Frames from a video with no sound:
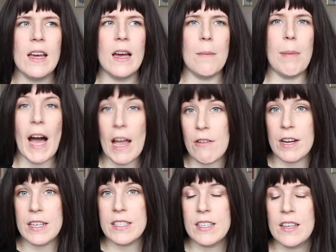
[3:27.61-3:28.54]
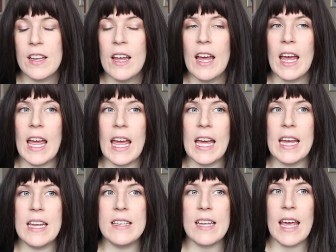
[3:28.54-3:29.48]
a pirate
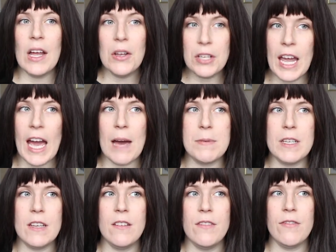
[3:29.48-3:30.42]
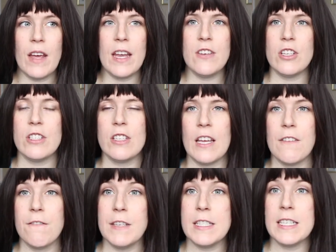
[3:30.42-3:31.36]
and held captive and just like
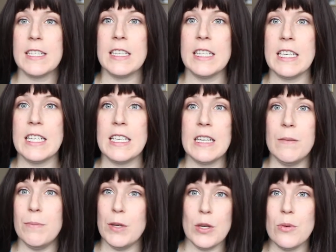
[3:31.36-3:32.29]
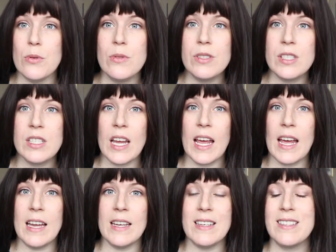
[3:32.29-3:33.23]
physically abused
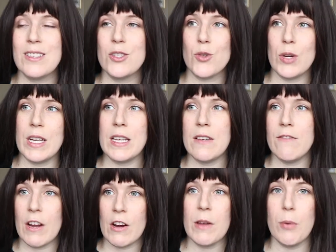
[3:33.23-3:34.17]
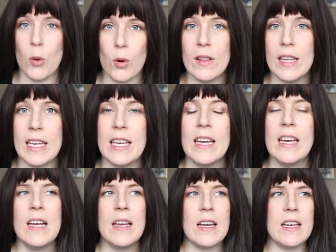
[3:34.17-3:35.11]
and treated very poorly
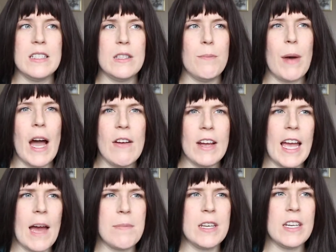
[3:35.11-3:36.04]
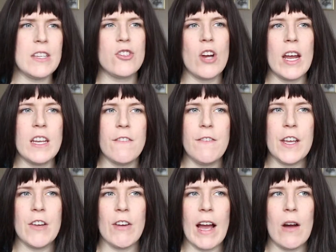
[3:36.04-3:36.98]
because the pirate captain is trying to
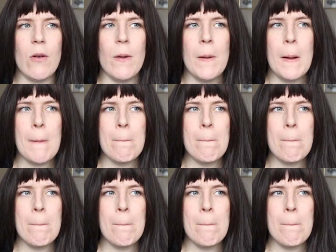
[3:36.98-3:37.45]
figure out